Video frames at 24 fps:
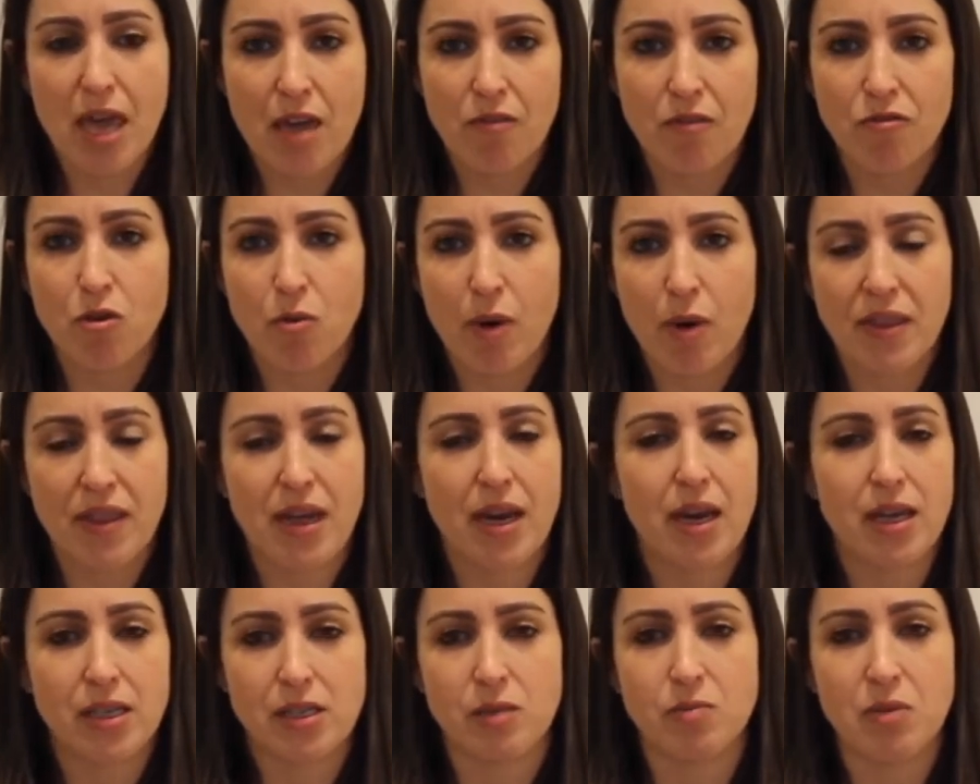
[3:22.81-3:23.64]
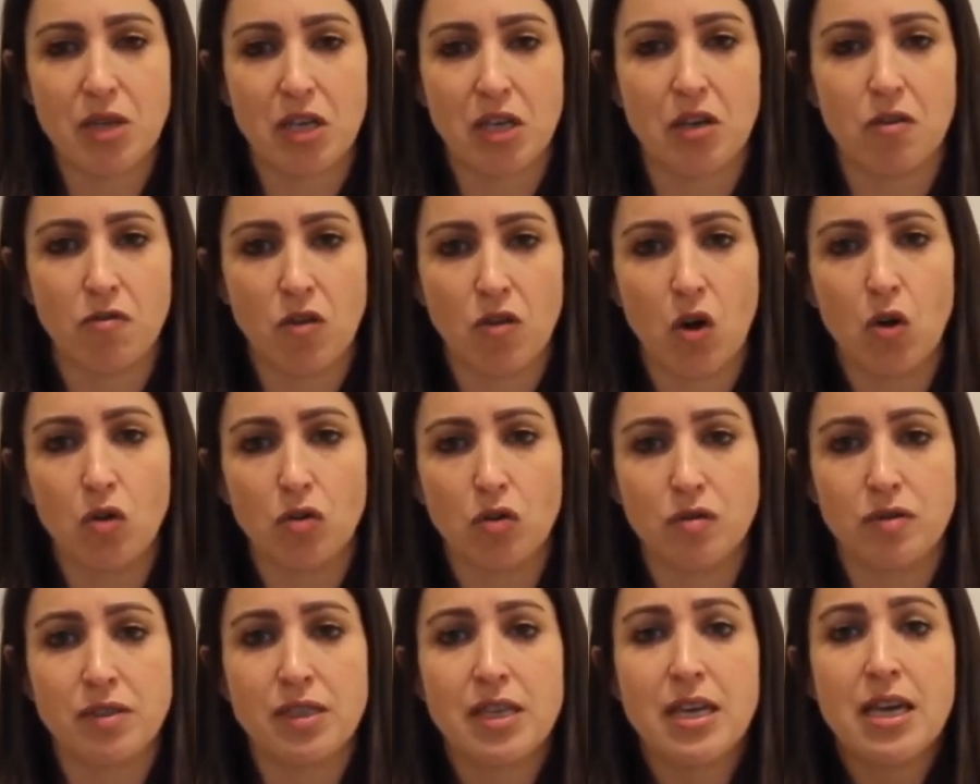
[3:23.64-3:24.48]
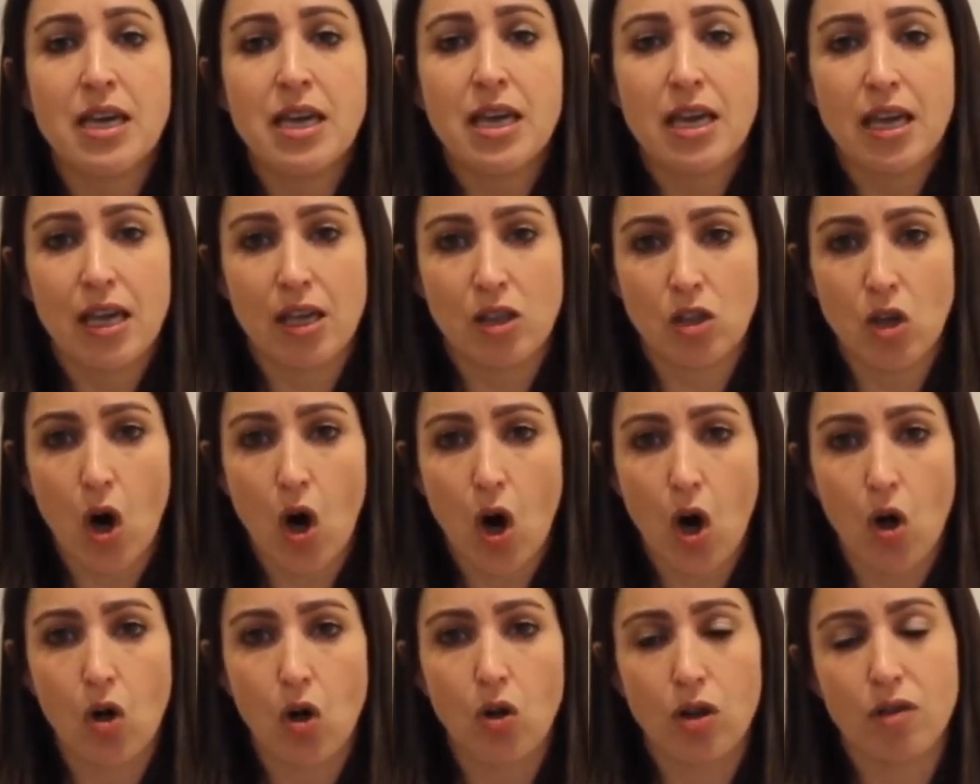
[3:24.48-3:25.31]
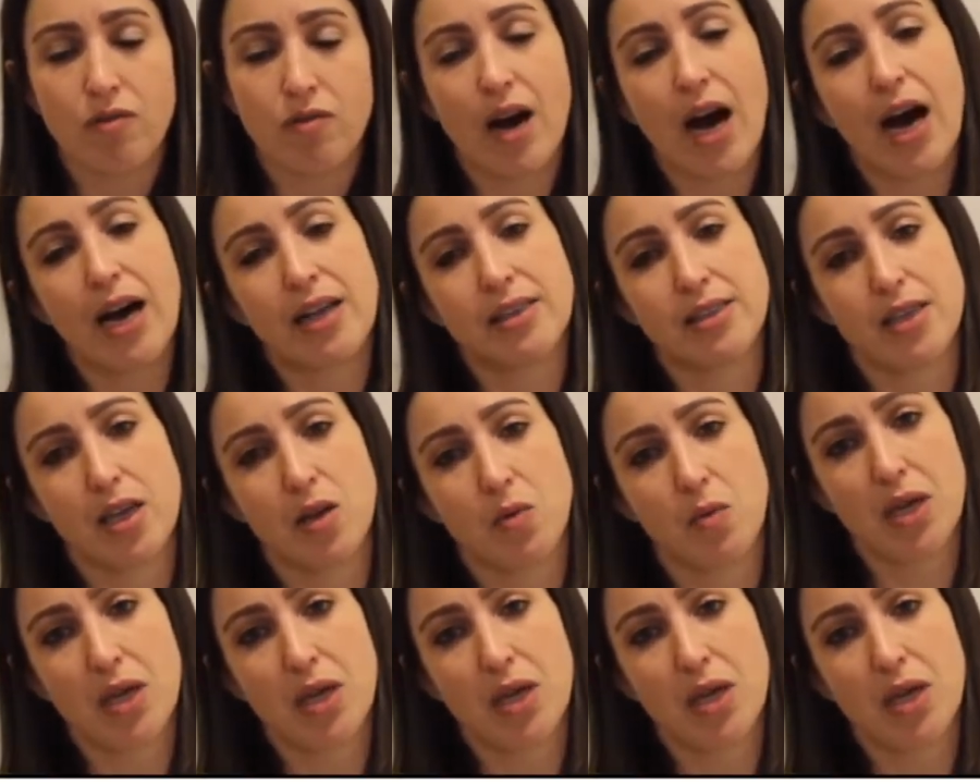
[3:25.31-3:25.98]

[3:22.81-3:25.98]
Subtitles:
everyone that has been involved in the whole of iday